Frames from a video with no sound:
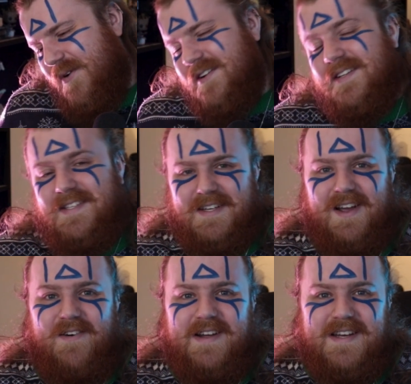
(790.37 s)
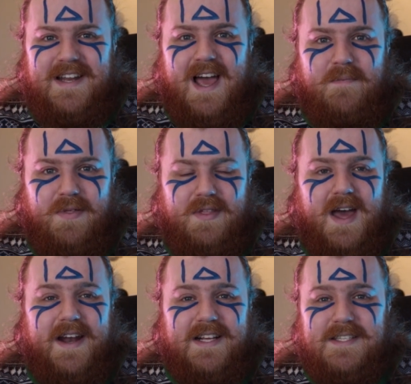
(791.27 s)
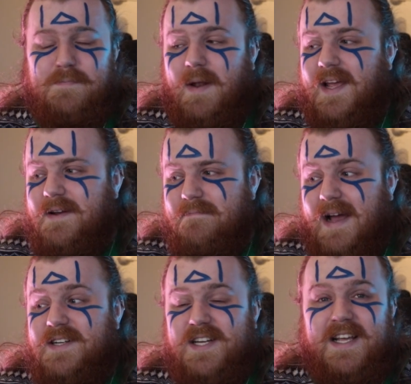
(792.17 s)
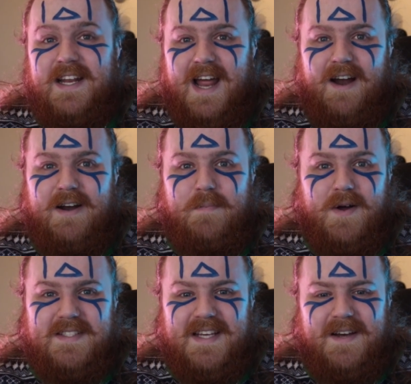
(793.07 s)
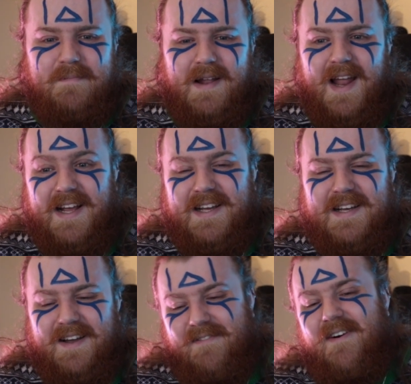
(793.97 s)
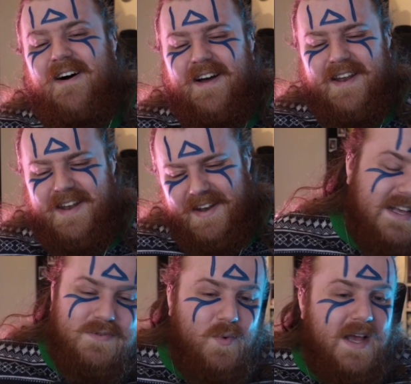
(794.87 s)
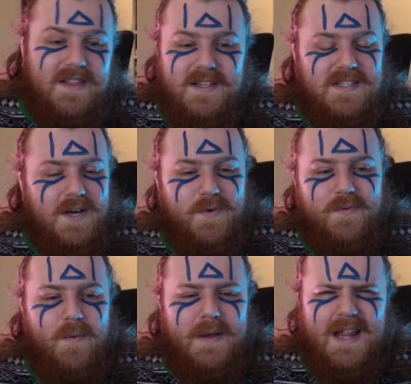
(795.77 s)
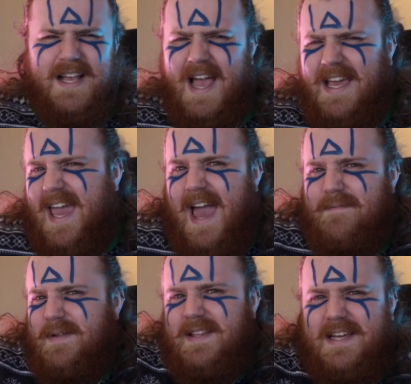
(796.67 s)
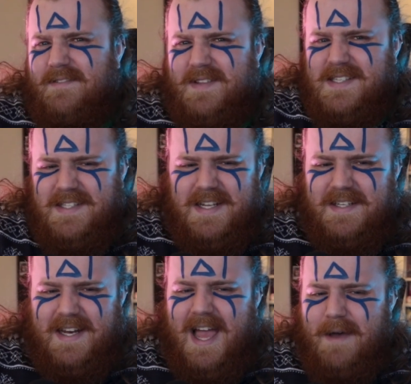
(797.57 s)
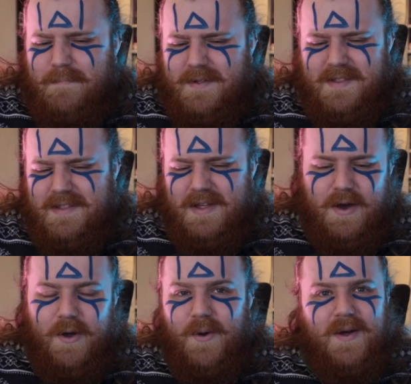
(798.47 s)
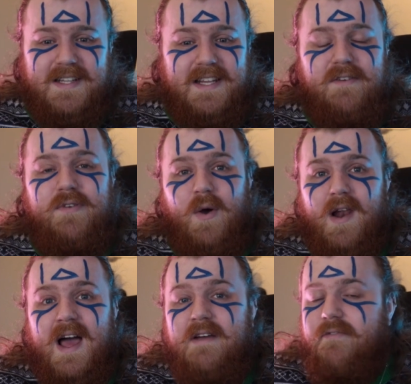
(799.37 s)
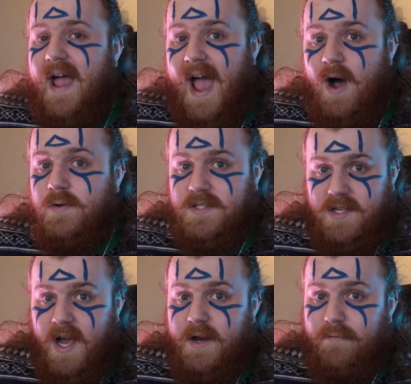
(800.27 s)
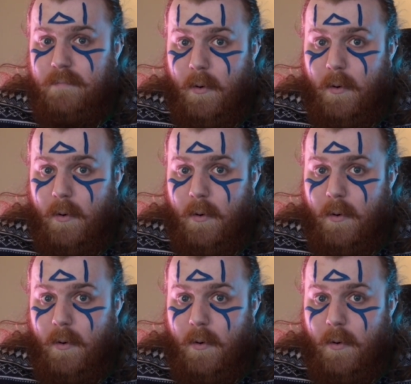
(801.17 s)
want to go in depth and explain magic in Harry Potter, but like, come on. It's weird that someone will be like, I can't believe this didn't happen though. Live your life outside of